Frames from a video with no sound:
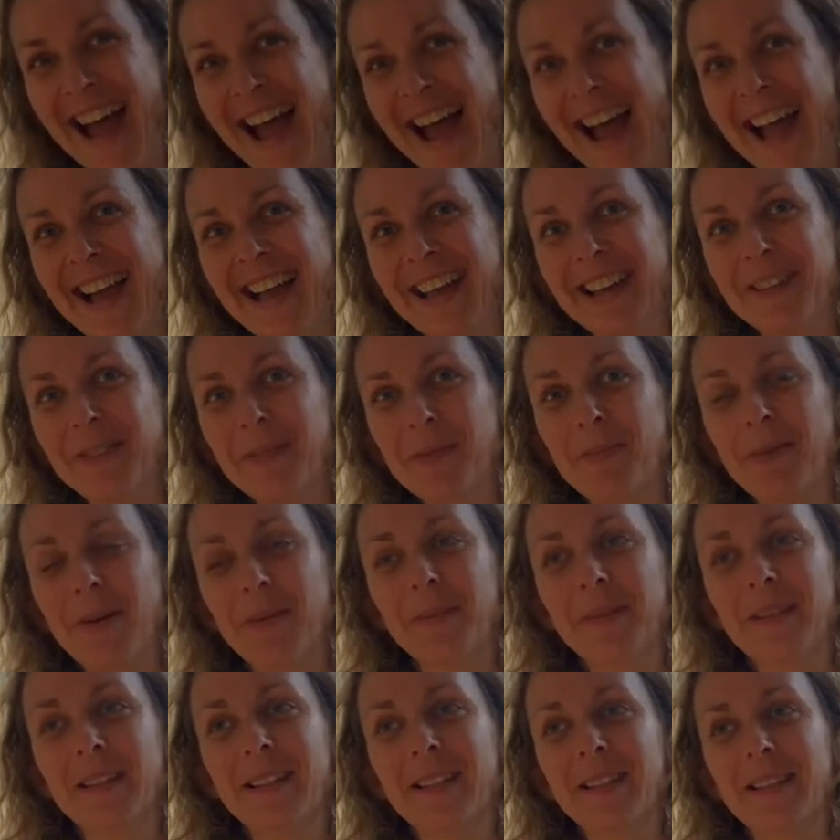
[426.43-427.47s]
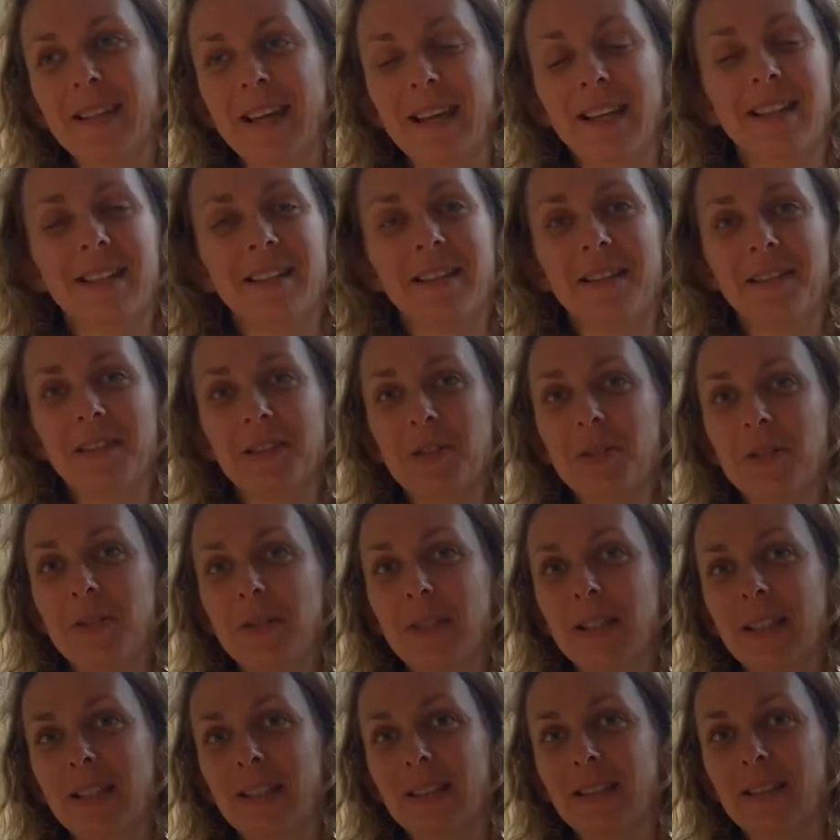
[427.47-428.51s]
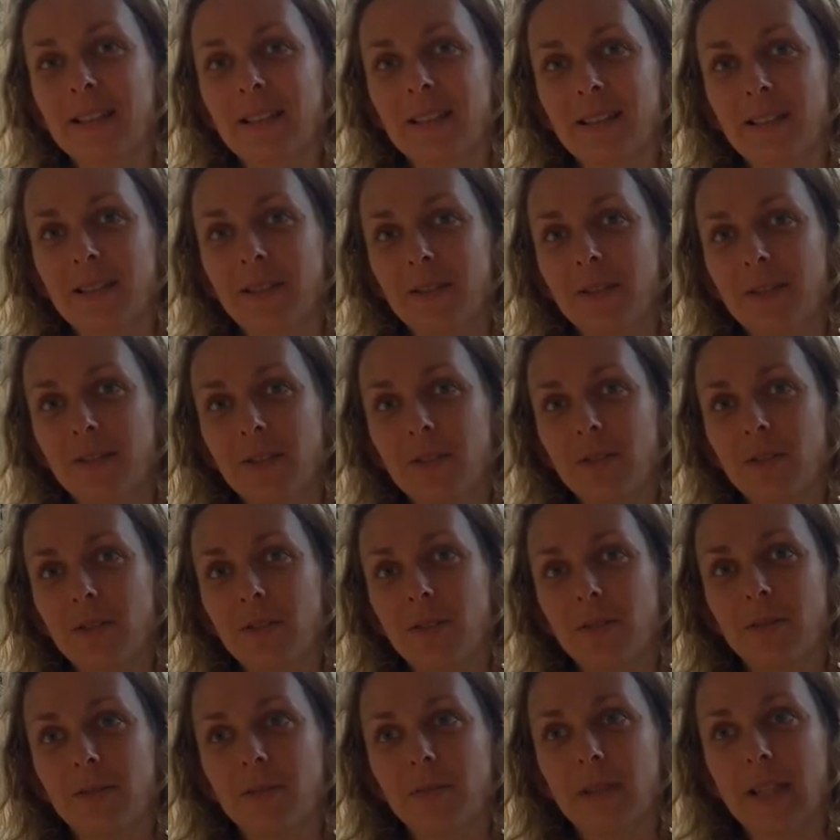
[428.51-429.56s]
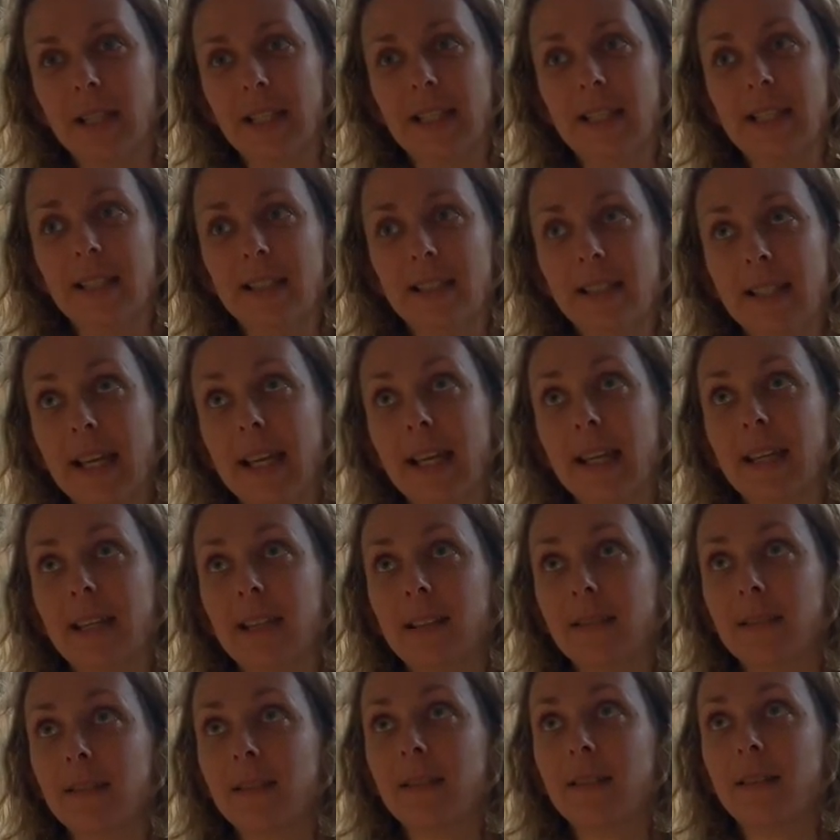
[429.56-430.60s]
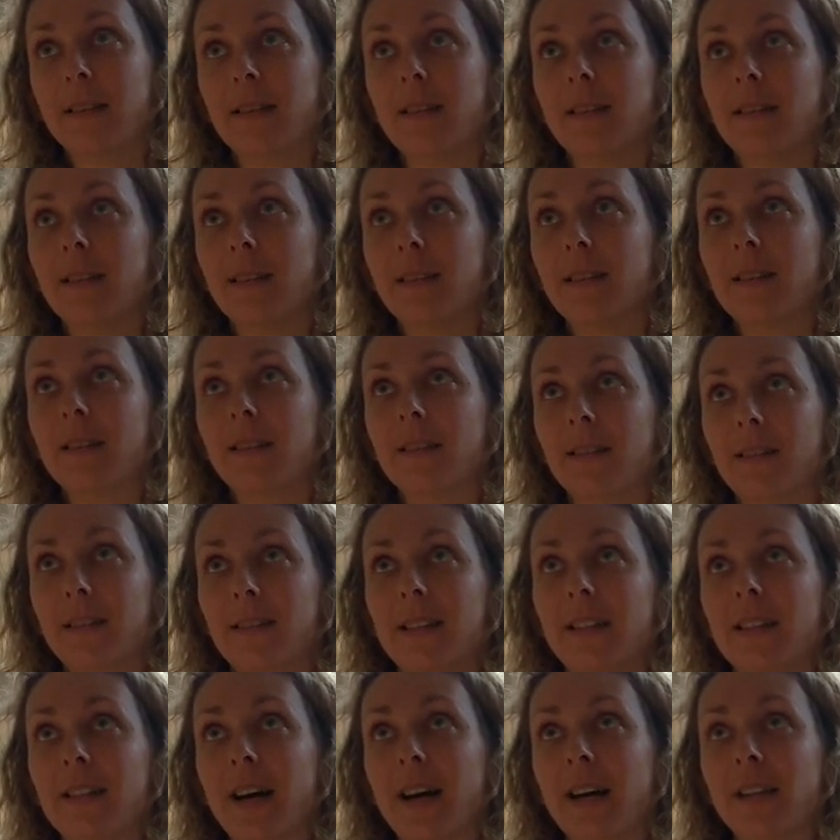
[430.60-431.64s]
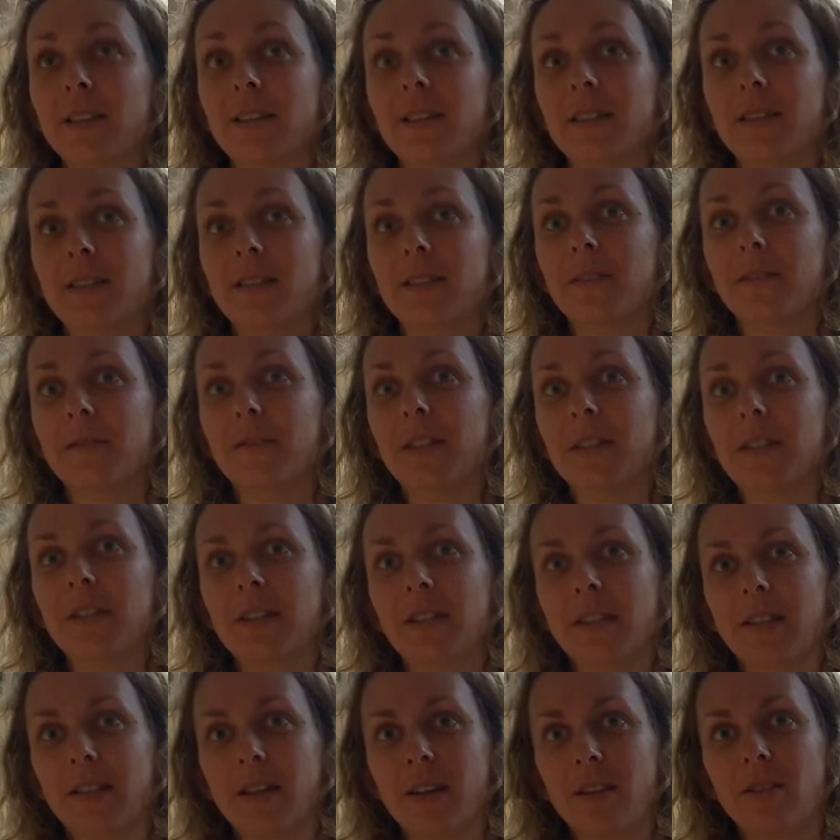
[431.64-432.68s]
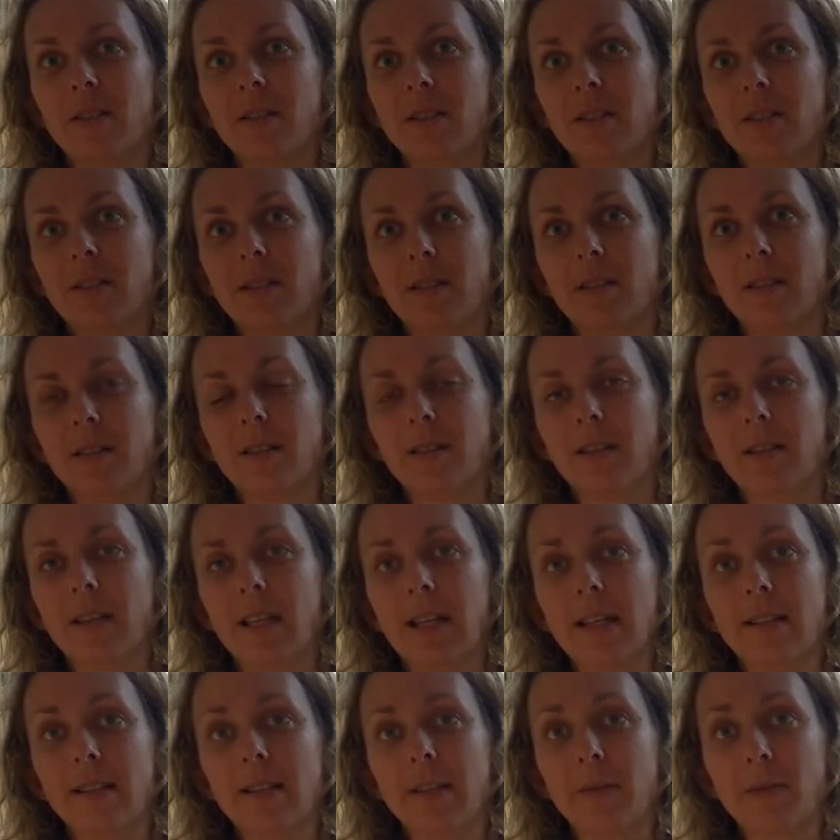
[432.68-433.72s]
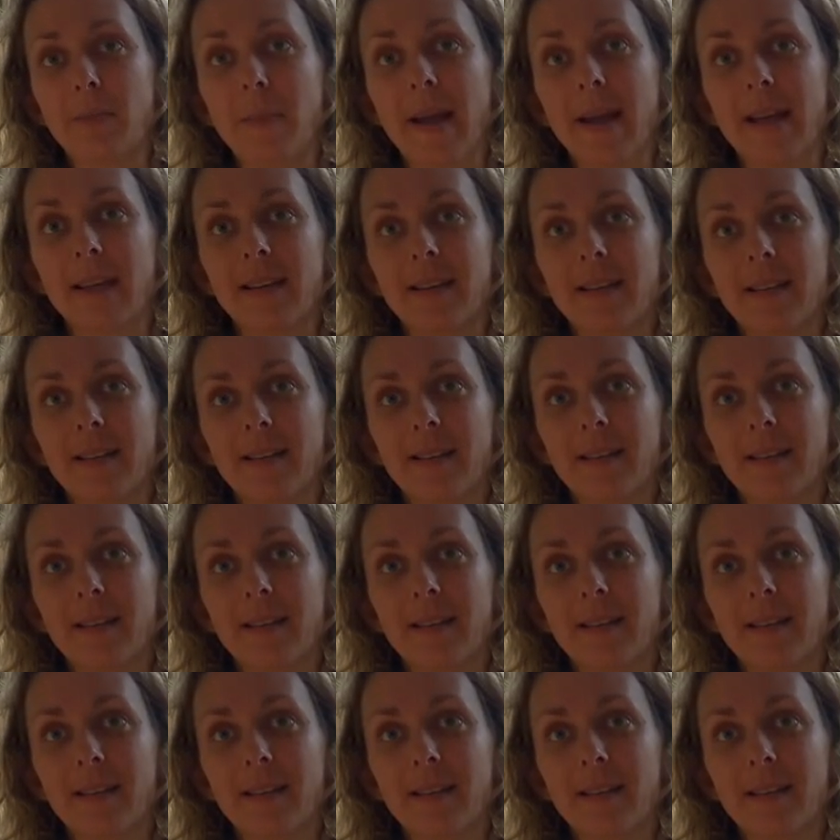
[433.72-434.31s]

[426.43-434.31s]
And it will probably take another 2 years, you know, to really see the touches, the finishing touches and things that'll make